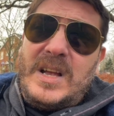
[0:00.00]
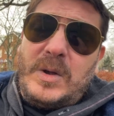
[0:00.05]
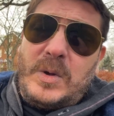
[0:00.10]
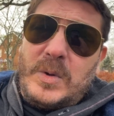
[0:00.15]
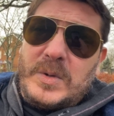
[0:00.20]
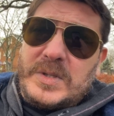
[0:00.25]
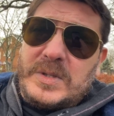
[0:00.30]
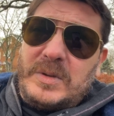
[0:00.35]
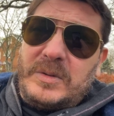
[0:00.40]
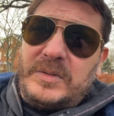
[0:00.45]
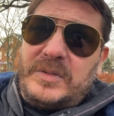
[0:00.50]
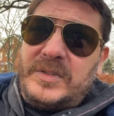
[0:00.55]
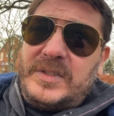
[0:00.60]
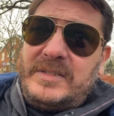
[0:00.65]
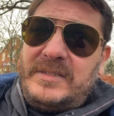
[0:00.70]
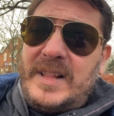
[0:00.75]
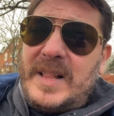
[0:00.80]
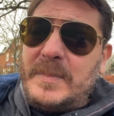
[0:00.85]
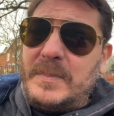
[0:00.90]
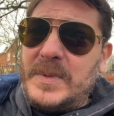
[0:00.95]
cost of
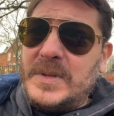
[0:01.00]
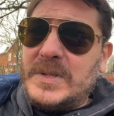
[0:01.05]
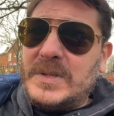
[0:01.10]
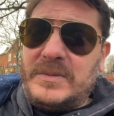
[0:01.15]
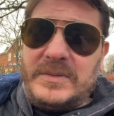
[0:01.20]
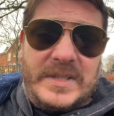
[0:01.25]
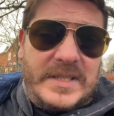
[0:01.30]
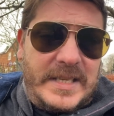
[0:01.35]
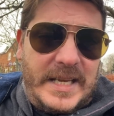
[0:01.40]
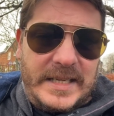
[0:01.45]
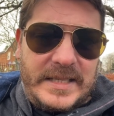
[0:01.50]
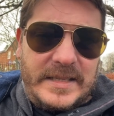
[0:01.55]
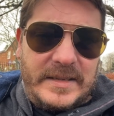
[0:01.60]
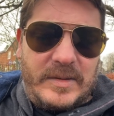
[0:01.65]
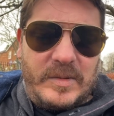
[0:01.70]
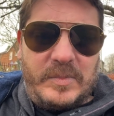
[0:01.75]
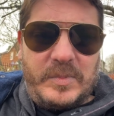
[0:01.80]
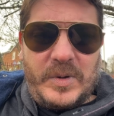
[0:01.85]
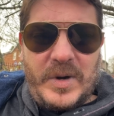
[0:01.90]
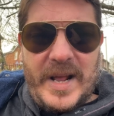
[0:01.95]
development of the
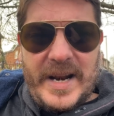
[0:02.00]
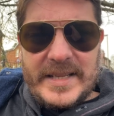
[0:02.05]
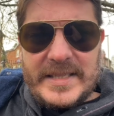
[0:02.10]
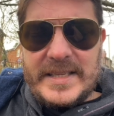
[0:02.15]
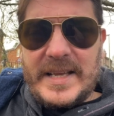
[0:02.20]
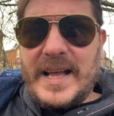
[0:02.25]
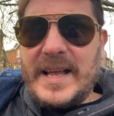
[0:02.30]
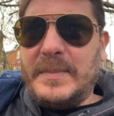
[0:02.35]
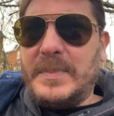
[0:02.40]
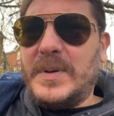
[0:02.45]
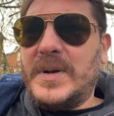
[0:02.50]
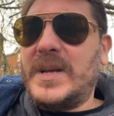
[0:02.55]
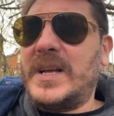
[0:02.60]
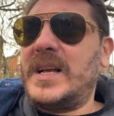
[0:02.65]
technical prototype,